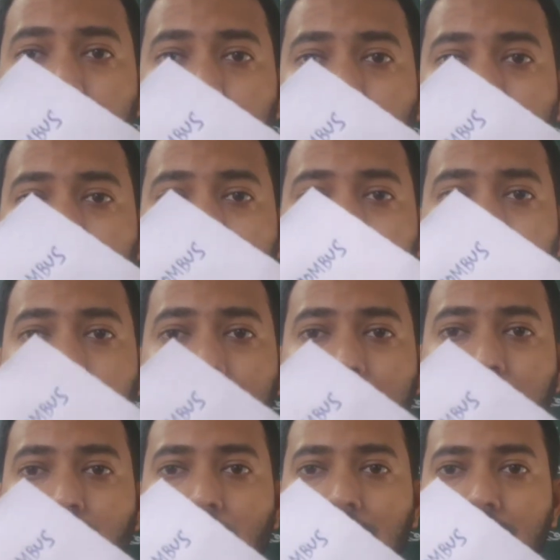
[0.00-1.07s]
special thing
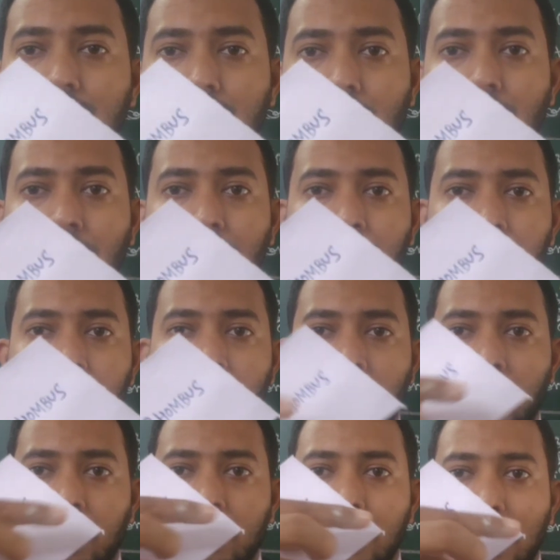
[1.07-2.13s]
is what
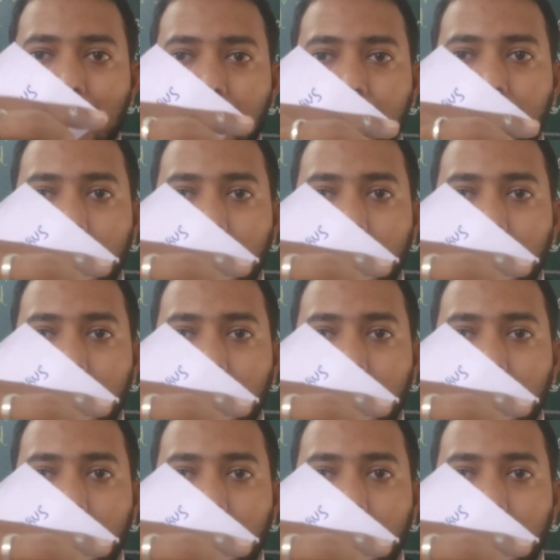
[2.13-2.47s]
that